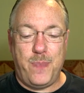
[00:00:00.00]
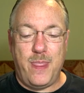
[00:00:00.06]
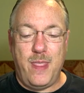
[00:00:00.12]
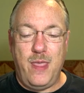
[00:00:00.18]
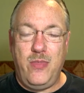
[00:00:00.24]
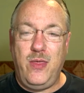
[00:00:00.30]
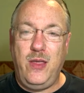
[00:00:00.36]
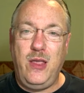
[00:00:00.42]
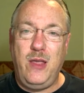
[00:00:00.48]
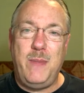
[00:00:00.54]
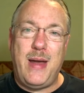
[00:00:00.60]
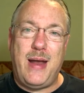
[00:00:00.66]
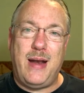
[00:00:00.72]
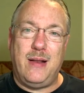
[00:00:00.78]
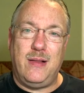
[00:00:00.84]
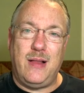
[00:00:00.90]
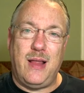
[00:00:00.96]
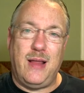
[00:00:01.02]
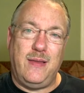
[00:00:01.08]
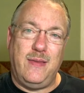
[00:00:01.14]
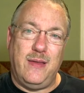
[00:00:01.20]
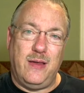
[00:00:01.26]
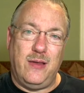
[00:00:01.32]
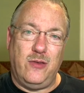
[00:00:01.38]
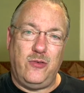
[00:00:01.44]
Think about it like
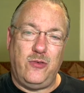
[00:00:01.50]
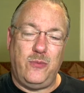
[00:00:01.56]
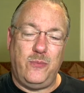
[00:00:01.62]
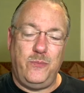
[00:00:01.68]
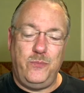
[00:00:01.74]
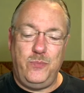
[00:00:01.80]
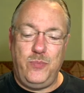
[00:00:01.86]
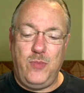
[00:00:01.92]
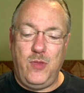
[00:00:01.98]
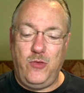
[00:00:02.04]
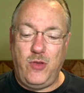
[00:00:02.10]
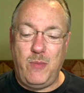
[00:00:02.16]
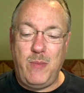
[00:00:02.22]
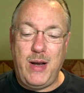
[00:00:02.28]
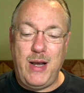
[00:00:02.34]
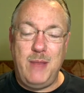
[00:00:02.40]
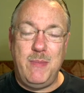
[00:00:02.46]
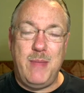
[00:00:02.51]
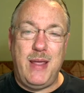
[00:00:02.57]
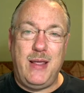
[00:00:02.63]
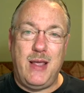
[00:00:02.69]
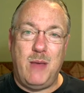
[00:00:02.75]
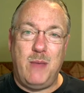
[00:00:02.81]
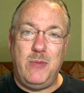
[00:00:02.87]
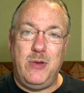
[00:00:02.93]
this. Somebody may
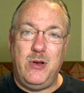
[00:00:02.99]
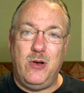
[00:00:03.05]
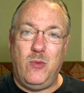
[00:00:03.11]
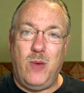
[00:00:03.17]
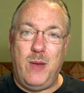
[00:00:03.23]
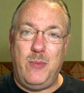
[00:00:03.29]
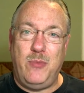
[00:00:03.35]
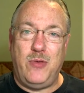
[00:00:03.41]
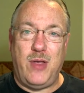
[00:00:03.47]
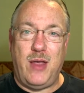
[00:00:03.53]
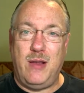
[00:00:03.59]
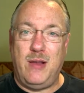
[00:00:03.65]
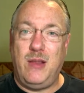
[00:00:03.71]
come to your website.